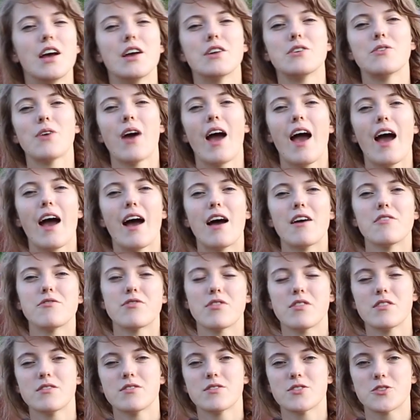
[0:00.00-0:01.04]
You
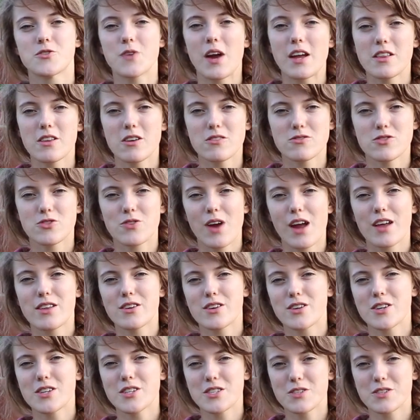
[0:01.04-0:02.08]
have straight load
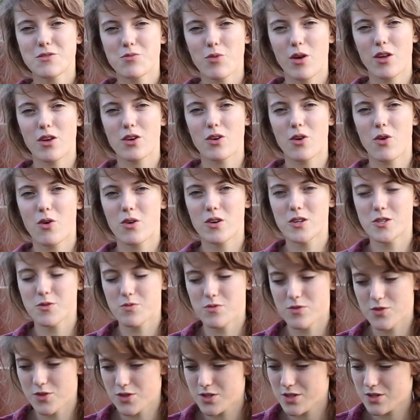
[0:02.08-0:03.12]
trailers where your horse
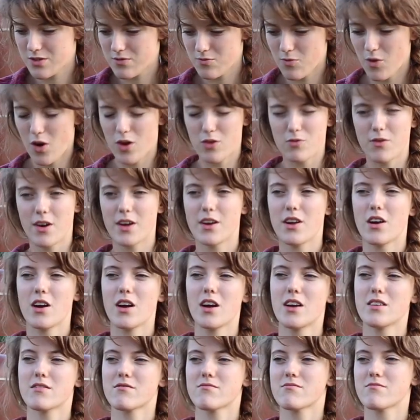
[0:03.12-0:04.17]
will just walk right
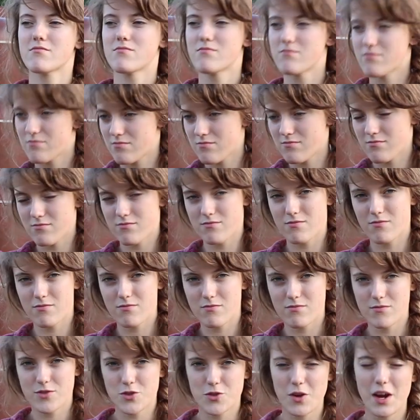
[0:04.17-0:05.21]
on,
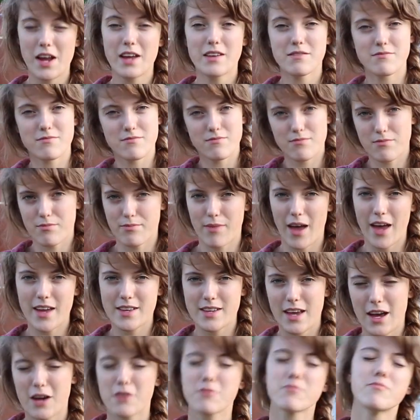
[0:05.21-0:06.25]
straight, and back
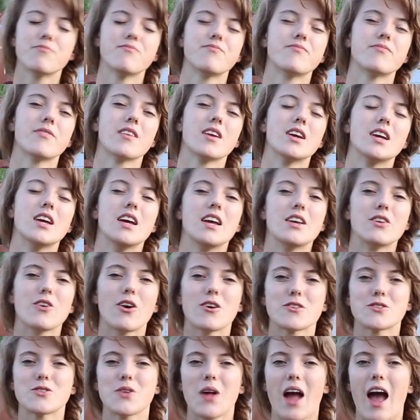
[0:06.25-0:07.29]
down. You
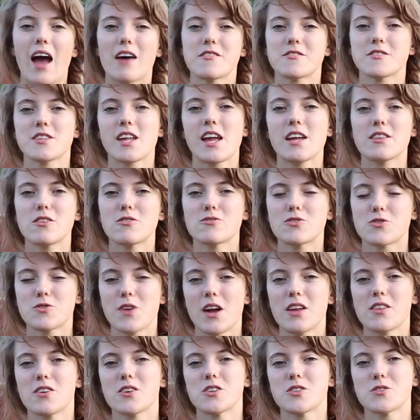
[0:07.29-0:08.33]
also have slant load
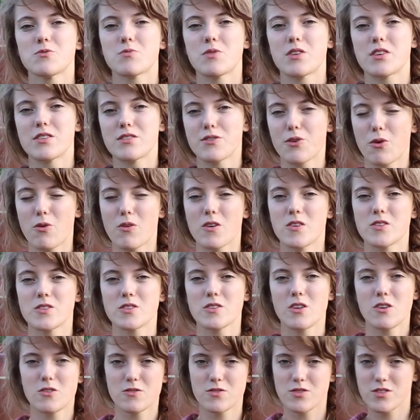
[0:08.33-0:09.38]
trailers where the horse
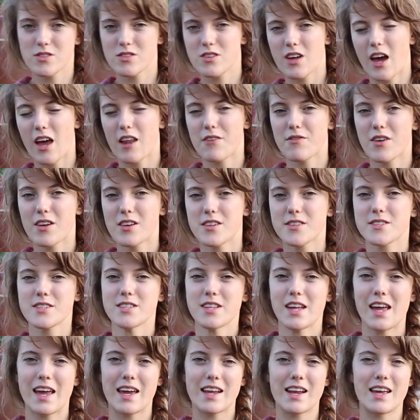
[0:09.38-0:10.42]
loads kind of on a
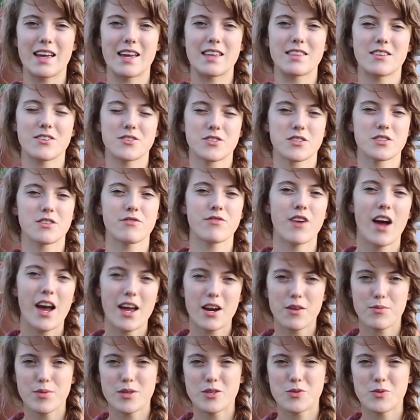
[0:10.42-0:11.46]
slant and there's a
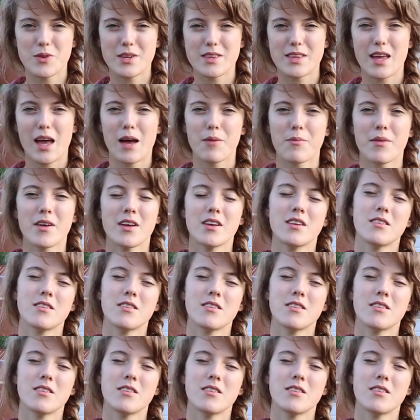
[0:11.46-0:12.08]
divider between them.